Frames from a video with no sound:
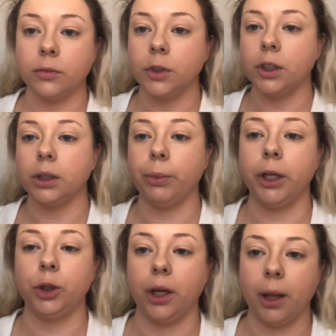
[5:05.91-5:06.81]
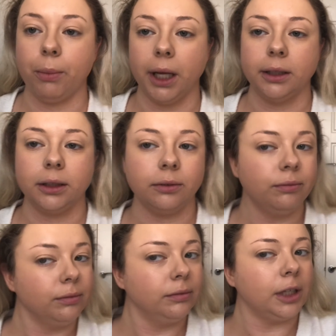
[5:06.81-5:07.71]
Just making sure that blends.
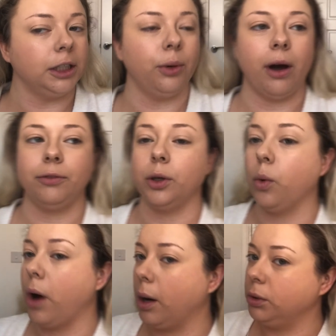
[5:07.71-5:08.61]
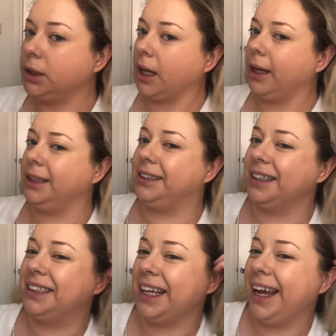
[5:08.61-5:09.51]
I do have to go outside
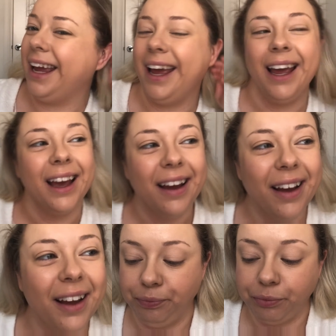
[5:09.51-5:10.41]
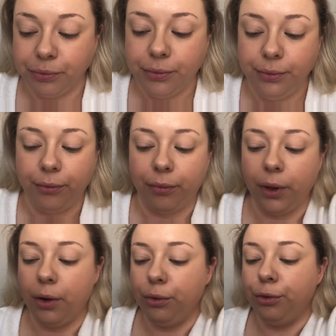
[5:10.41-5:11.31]
today.
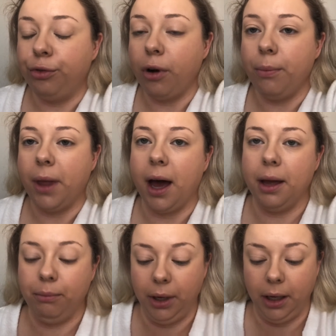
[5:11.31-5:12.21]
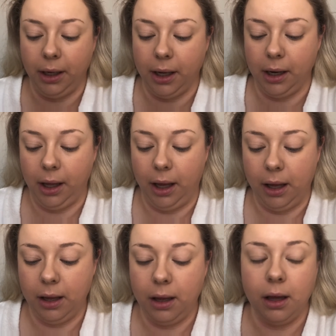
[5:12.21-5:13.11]
From that immediately,
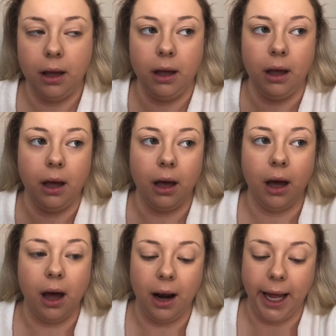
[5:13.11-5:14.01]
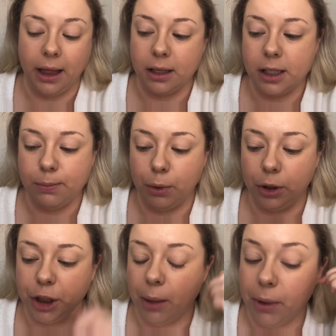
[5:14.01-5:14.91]
I like the
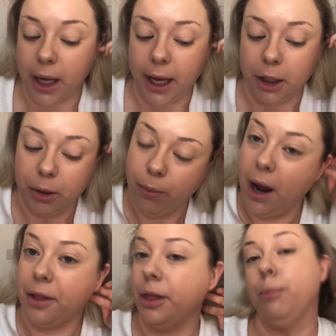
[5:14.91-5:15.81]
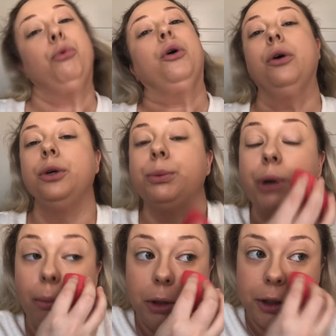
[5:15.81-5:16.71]
sponge application better than the brush. Pretty
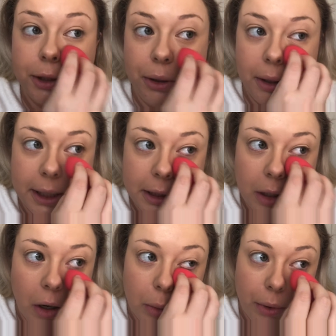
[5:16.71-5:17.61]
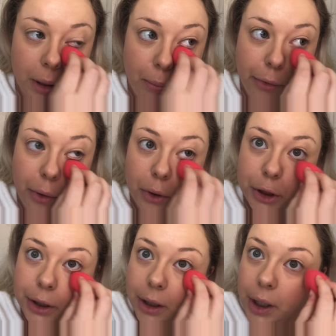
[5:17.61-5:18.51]
much as soon as I started with the
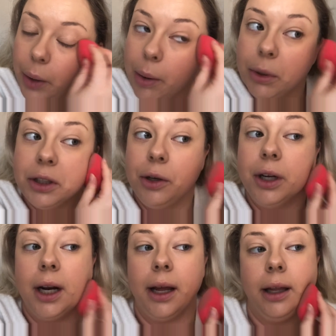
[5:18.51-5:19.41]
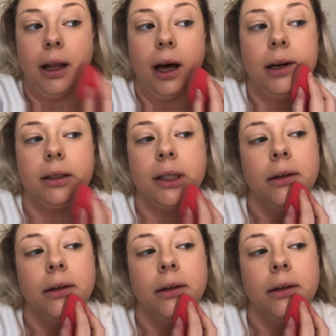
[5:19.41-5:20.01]
brush, I knew I wasn't going to like that.